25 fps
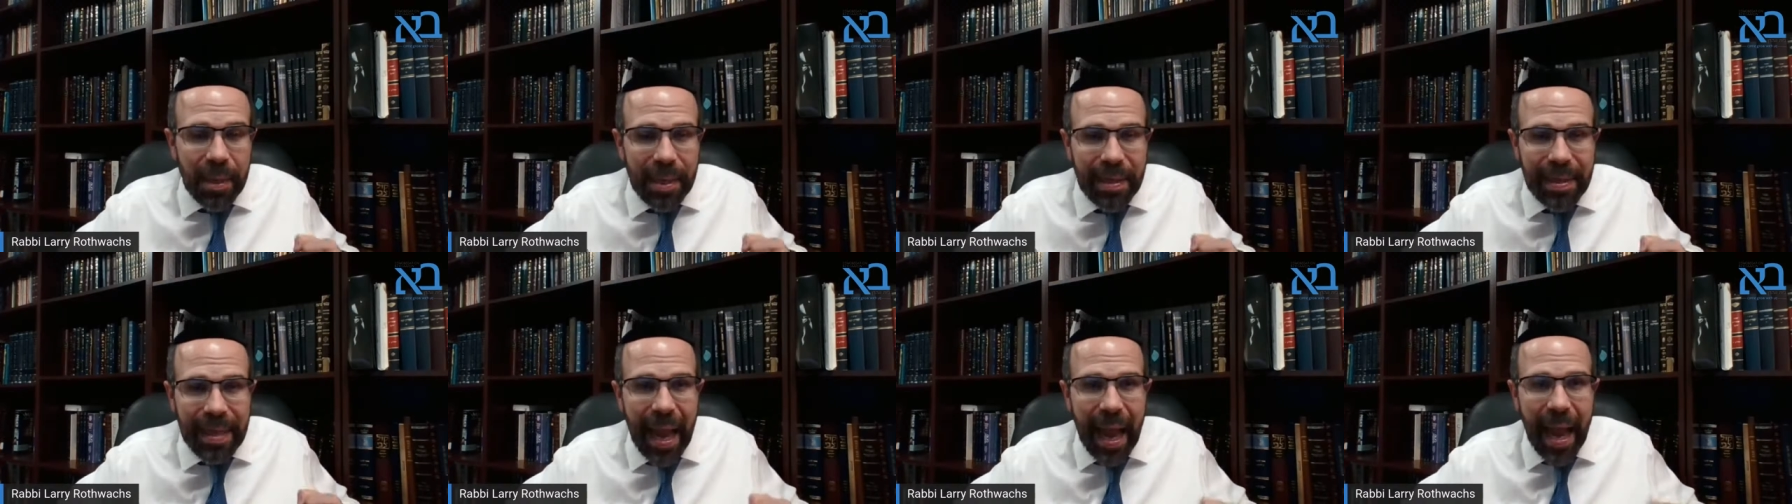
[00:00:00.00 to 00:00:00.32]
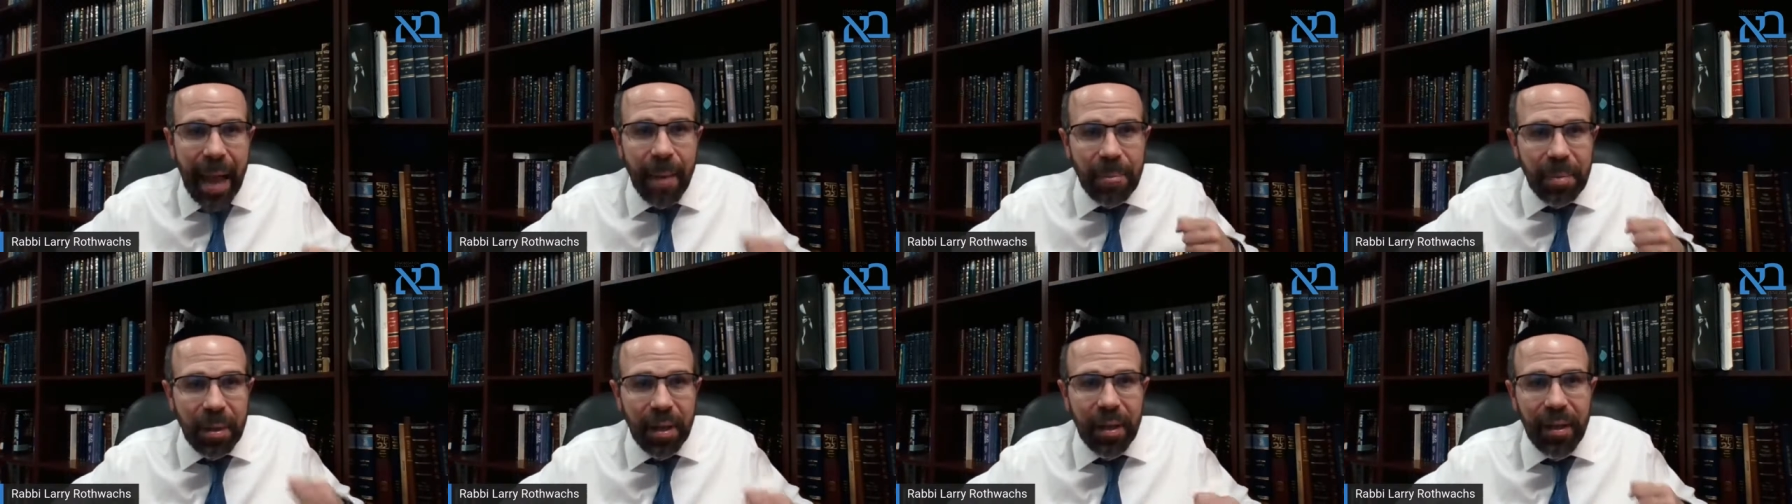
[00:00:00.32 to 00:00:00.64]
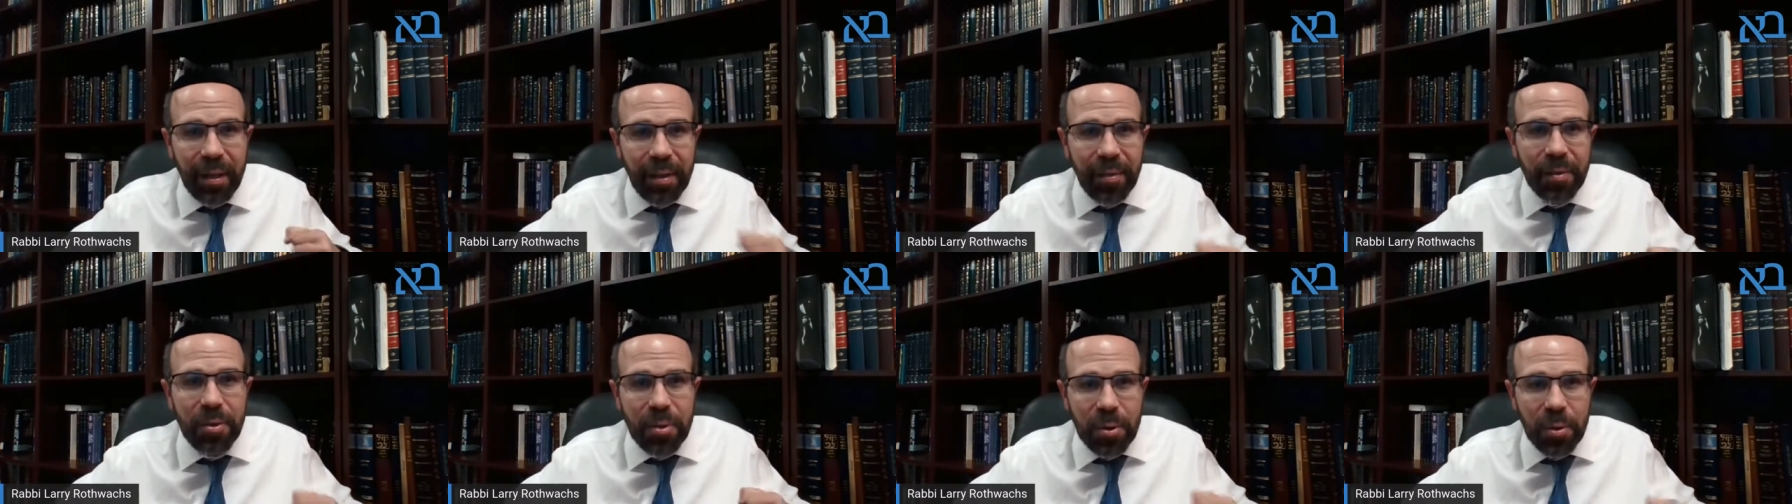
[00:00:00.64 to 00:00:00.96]
to be
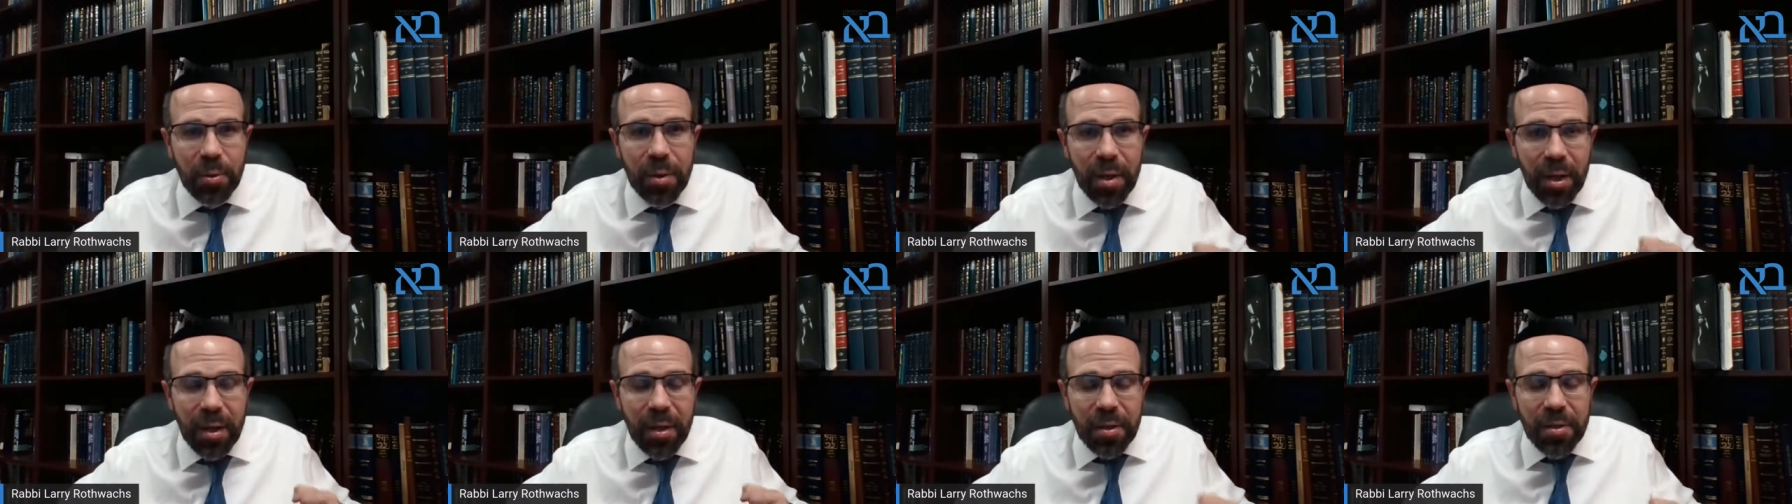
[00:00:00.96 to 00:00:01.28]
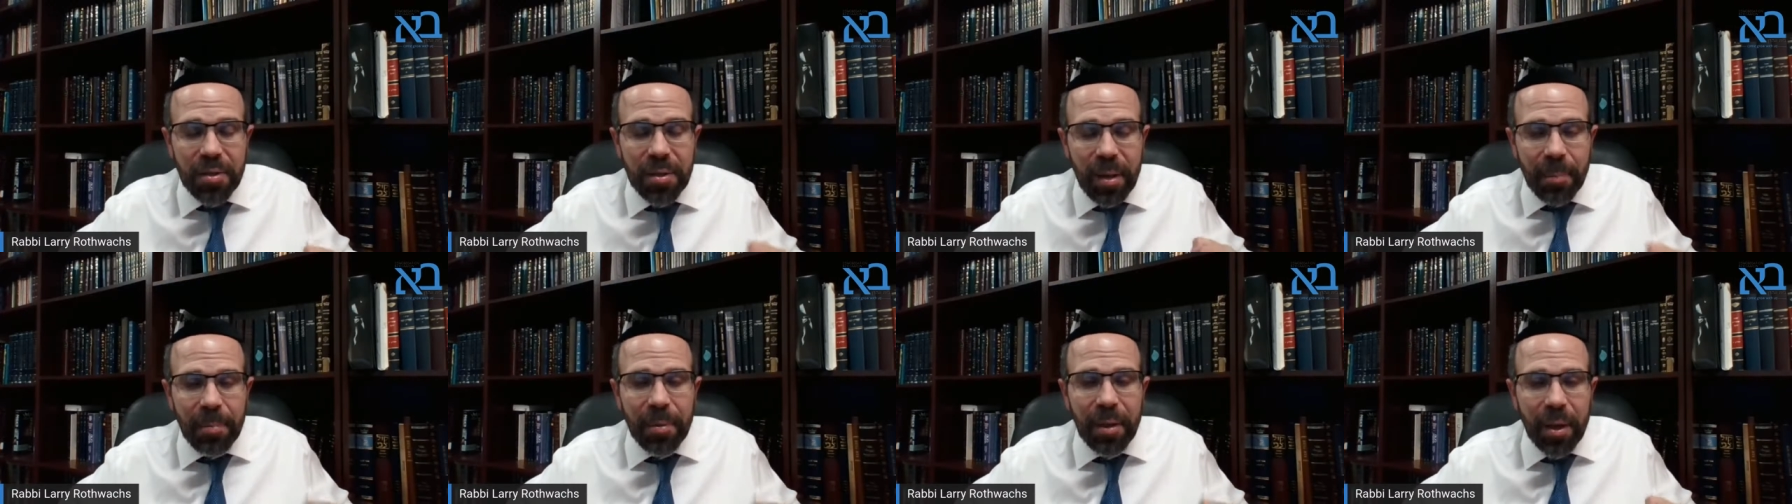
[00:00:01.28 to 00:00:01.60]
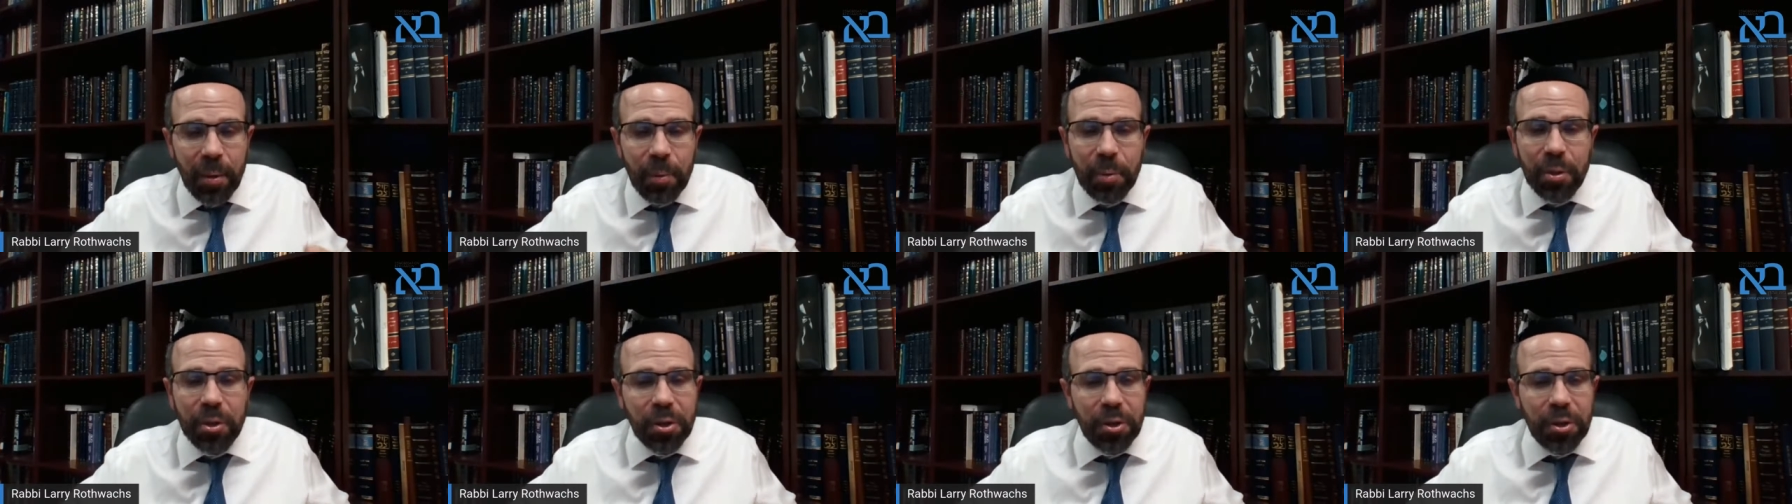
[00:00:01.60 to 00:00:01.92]
tapping into
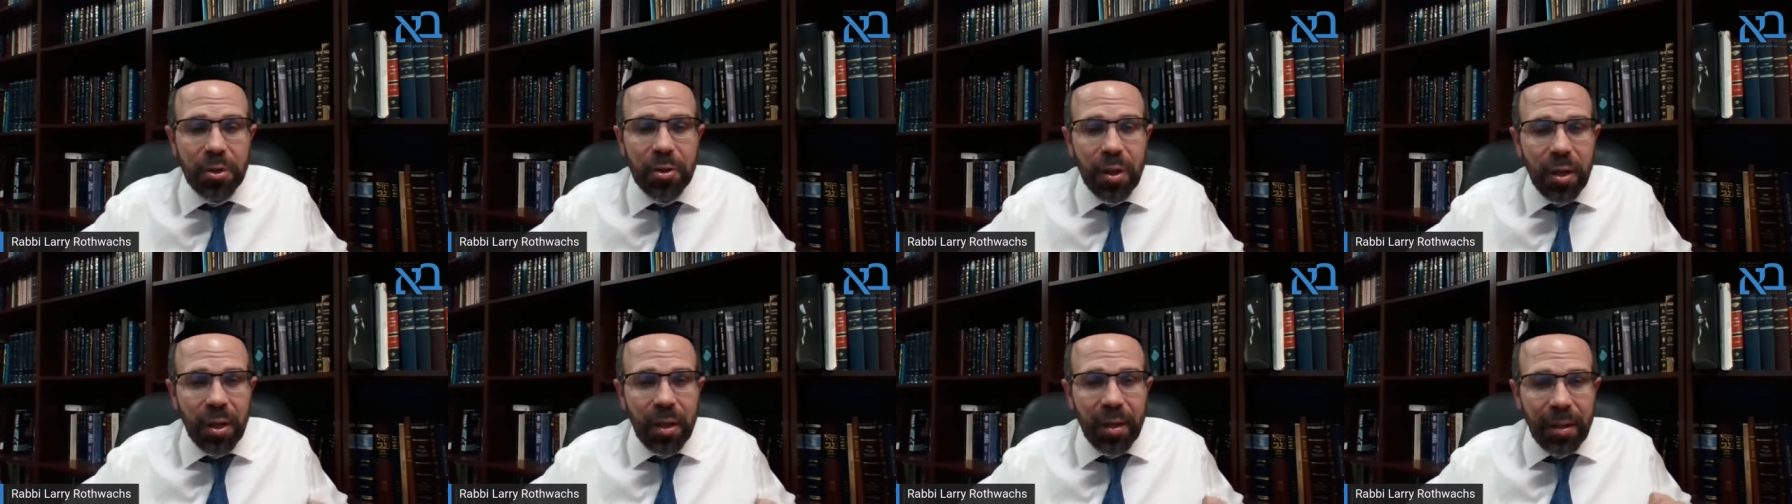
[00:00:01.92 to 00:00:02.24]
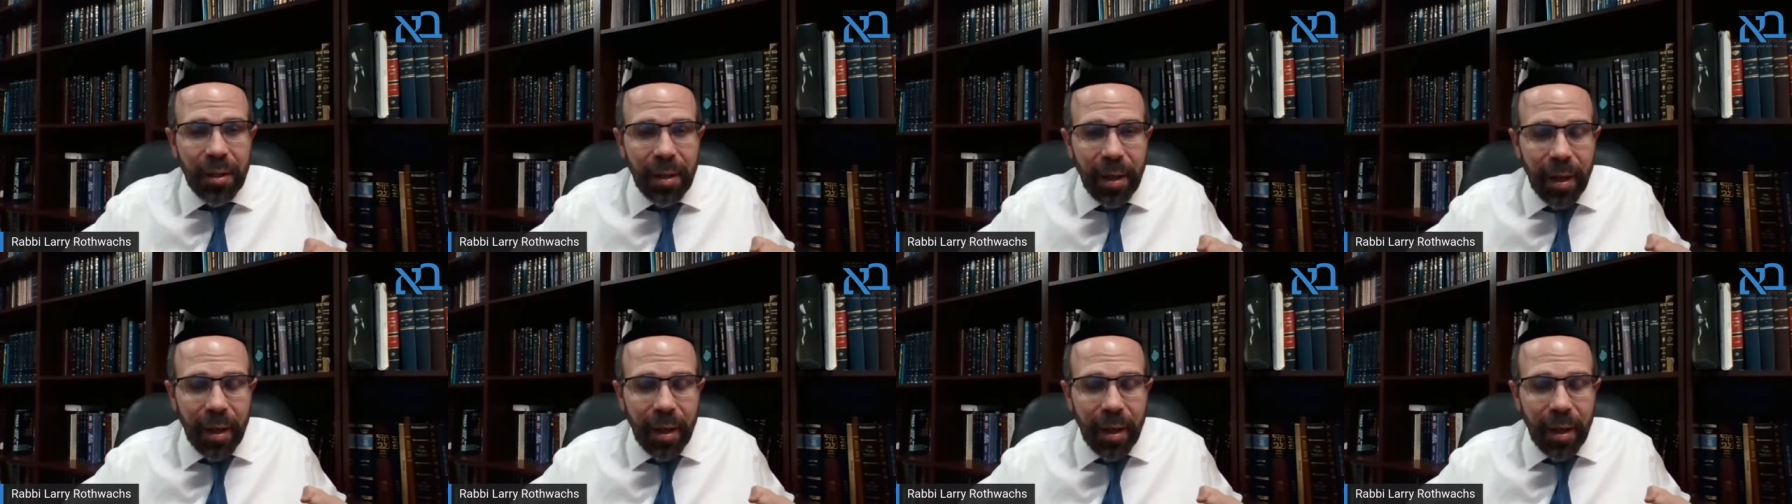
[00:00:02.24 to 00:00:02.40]
something which is